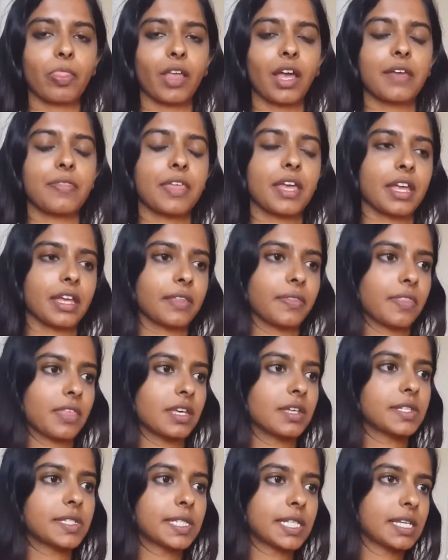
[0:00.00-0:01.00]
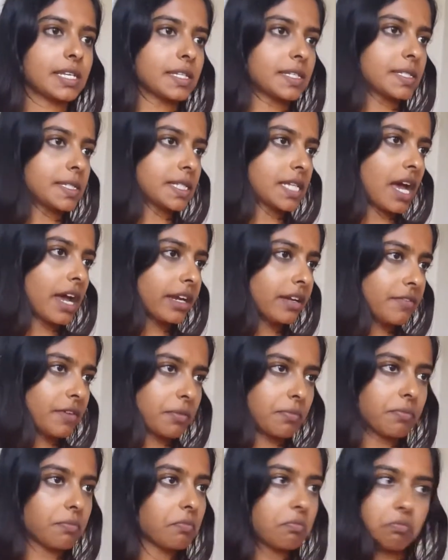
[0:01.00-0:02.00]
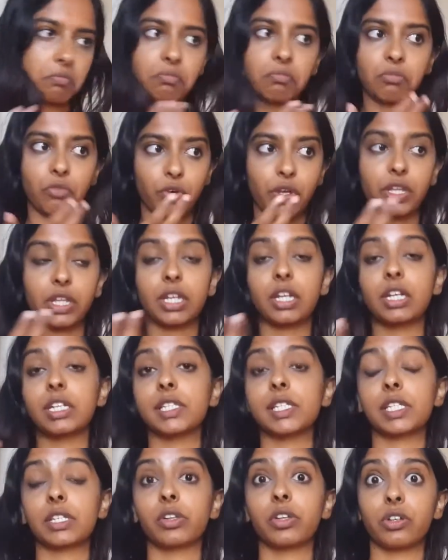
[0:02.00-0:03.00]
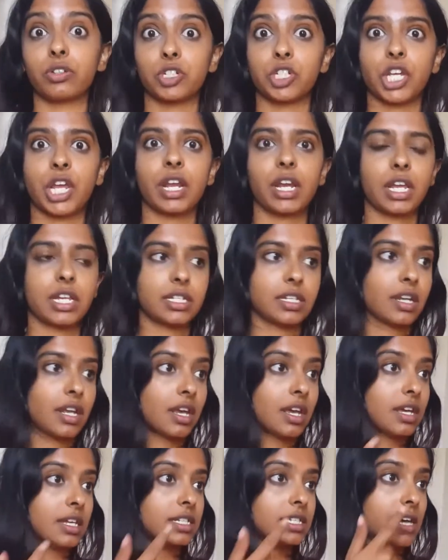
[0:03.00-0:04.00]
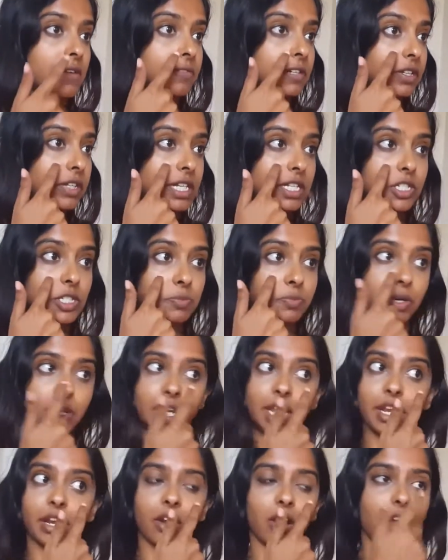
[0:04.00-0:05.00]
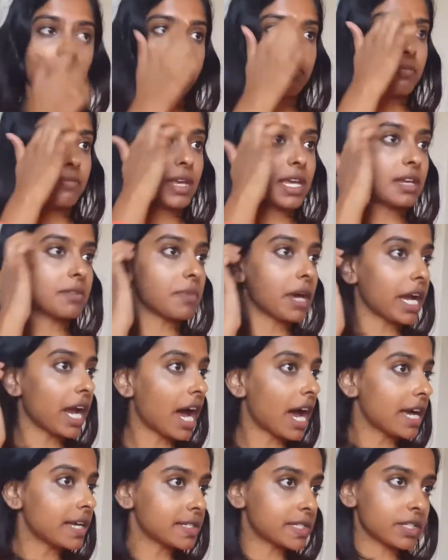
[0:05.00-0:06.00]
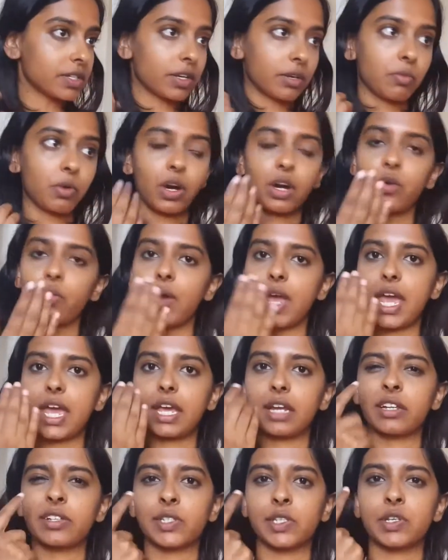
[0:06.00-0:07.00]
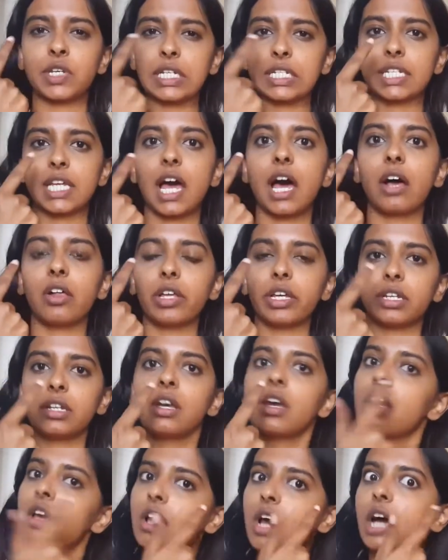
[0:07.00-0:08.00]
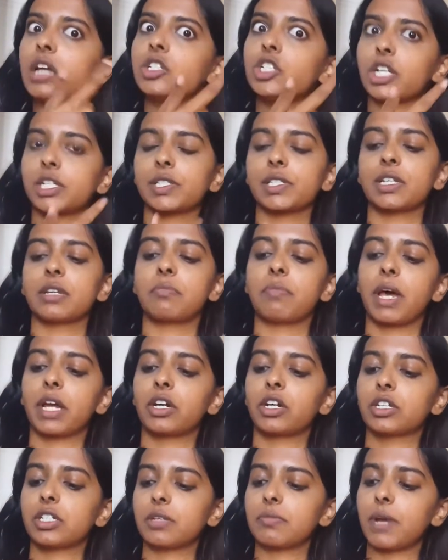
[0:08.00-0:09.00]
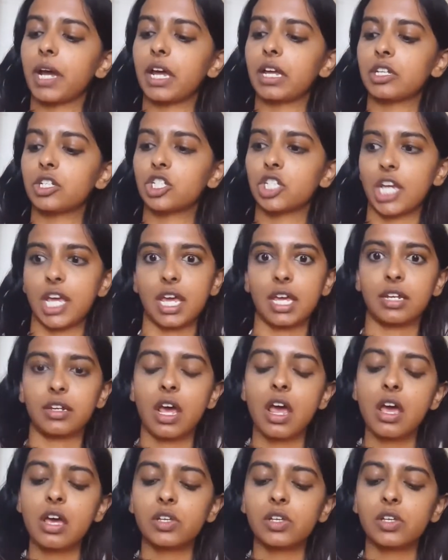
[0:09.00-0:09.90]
I think this is kind of a really good solution. It definitely, just putting it on, made my eyes look more awake, and as you can tell, it adjusted better to my shade.